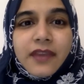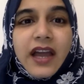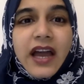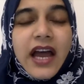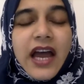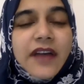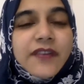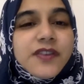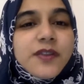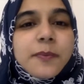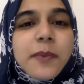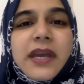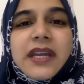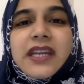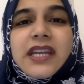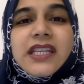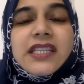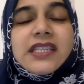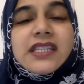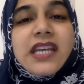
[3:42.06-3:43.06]
I've
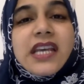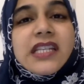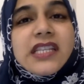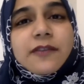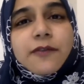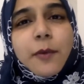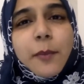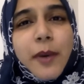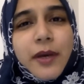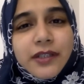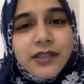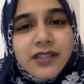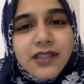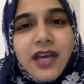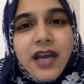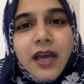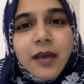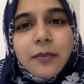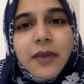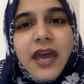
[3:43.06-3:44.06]
spent extensive amount of
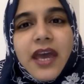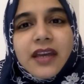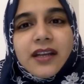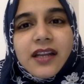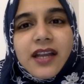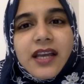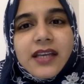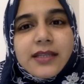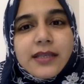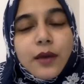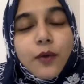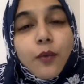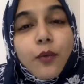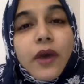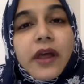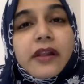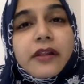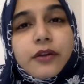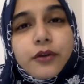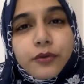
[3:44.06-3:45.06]
time analyzing
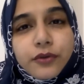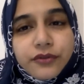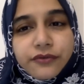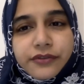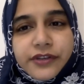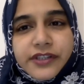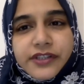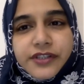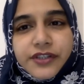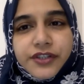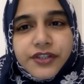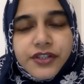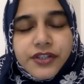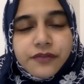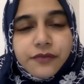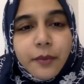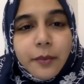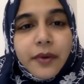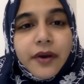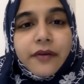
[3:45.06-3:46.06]
well-known researches
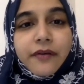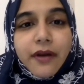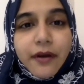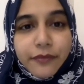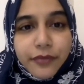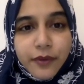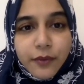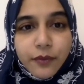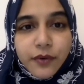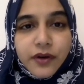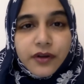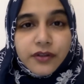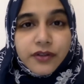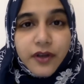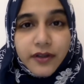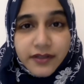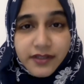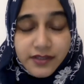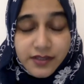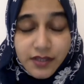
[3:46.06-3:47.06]
from around the world
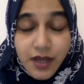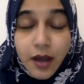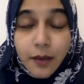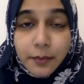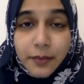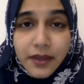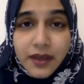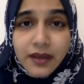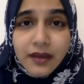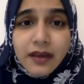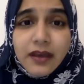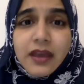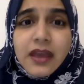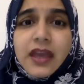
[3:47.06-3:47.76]
on this topic,